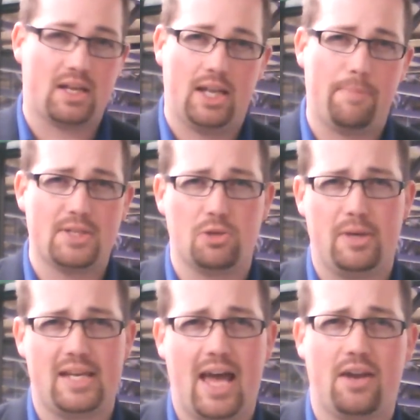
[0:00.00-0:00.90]
The Clippers
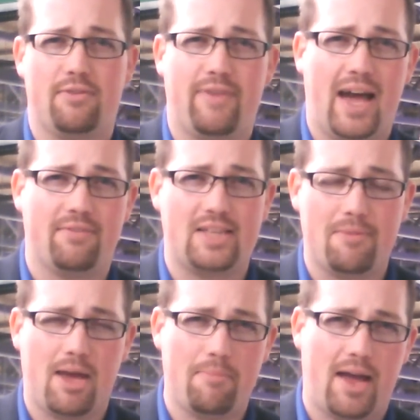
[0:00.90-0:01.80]
will be down to five
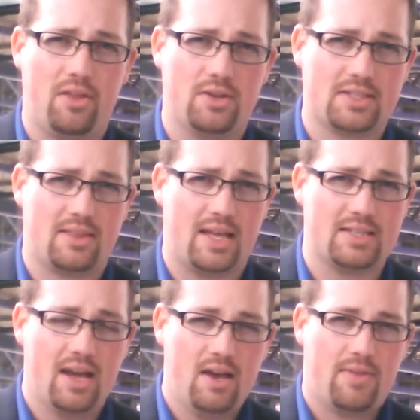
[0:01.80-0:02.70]
D-men by the looks of things.